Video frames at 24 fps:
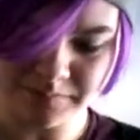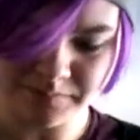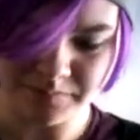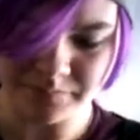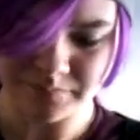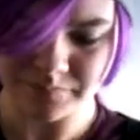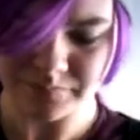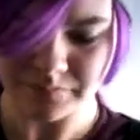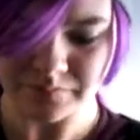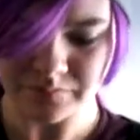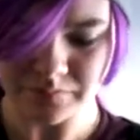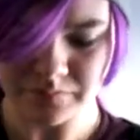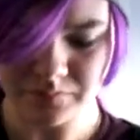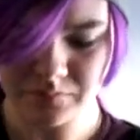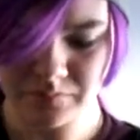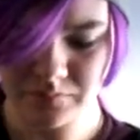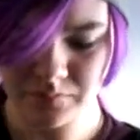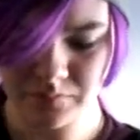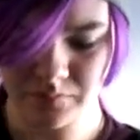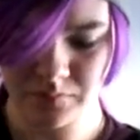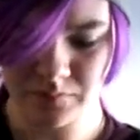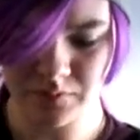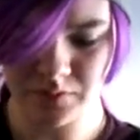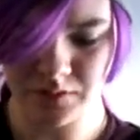
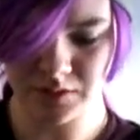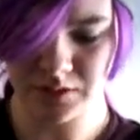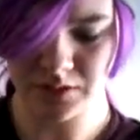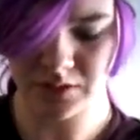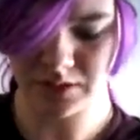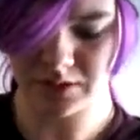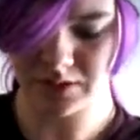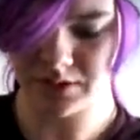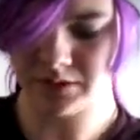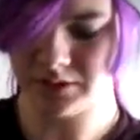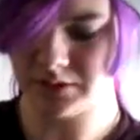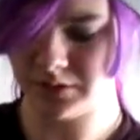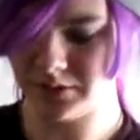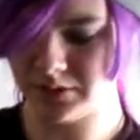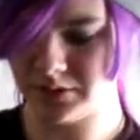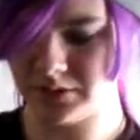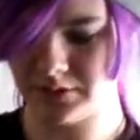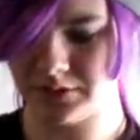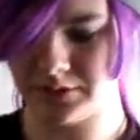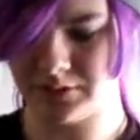(silence)